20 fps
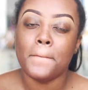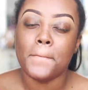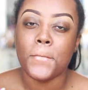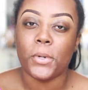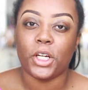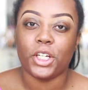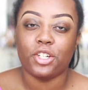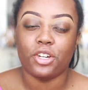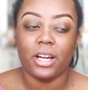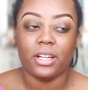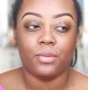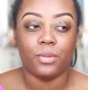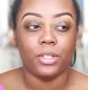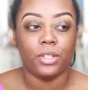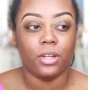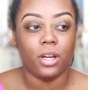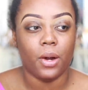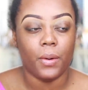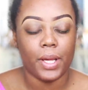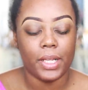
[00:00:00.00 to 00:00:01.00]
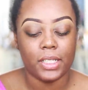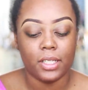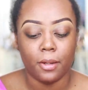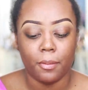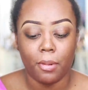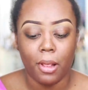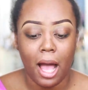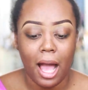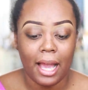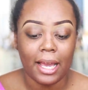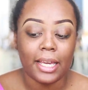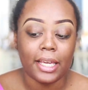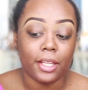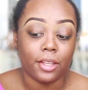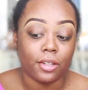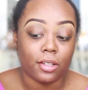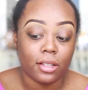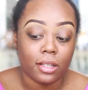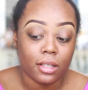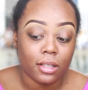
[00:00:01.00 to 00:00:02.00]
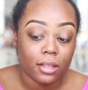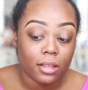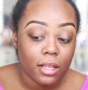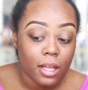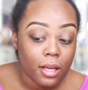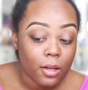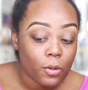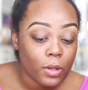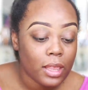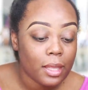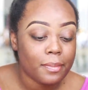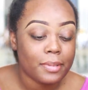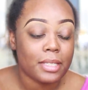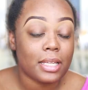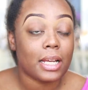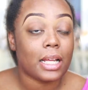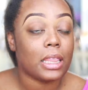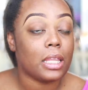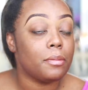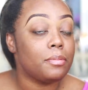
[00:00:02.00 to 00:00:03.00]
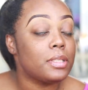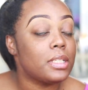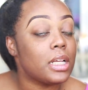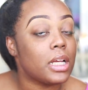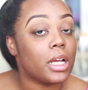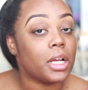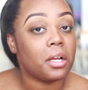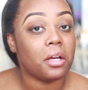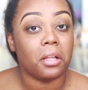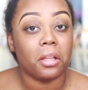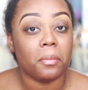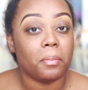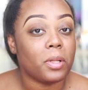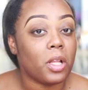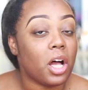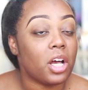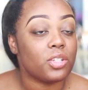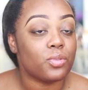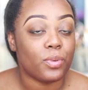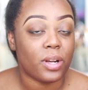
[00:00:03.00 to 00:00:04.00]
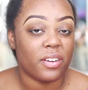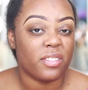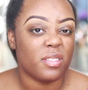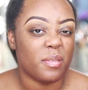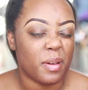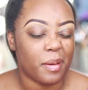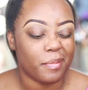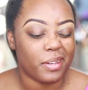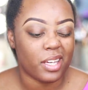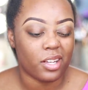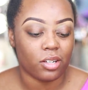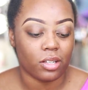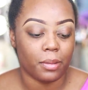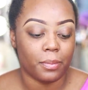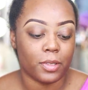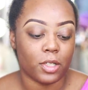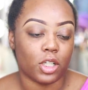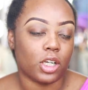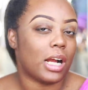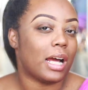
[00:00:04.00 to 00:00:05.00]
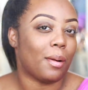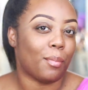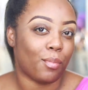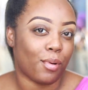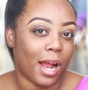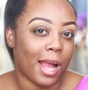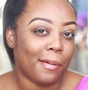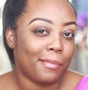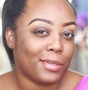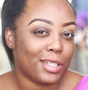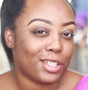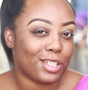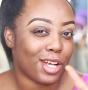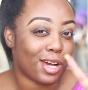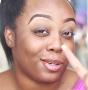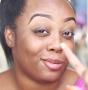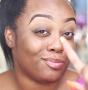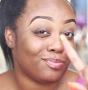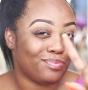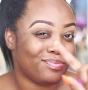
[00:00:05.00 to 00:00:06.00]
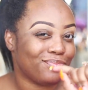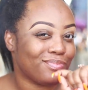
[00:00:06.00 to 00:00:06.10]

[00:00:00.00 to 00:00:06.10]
moisturized when you go in to apply either liquid lipstick, lipstick, lip gloss, whatever it may be. Your lips are kind of prepped, so